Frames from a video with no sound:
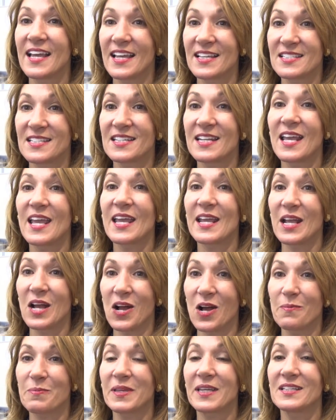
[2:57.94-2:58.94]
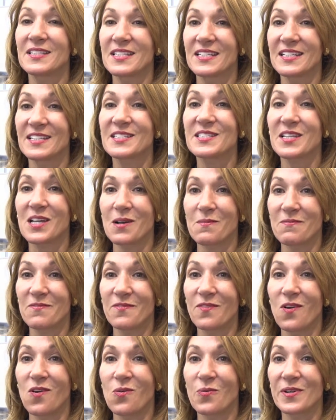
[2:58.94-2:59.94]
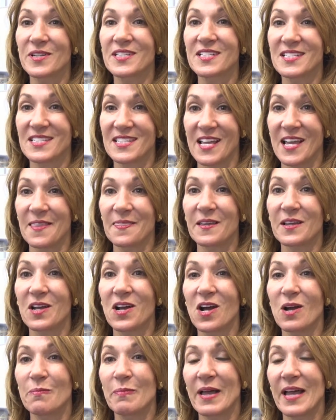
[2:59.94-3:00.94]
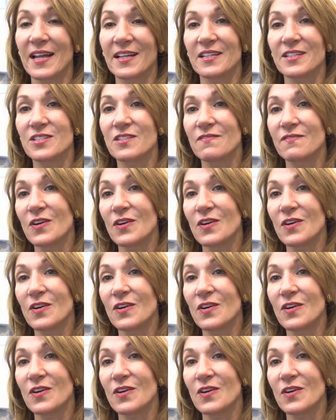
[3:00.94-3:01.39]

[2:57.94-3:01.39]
And today, Hopkinton has come forward to sign the compact and to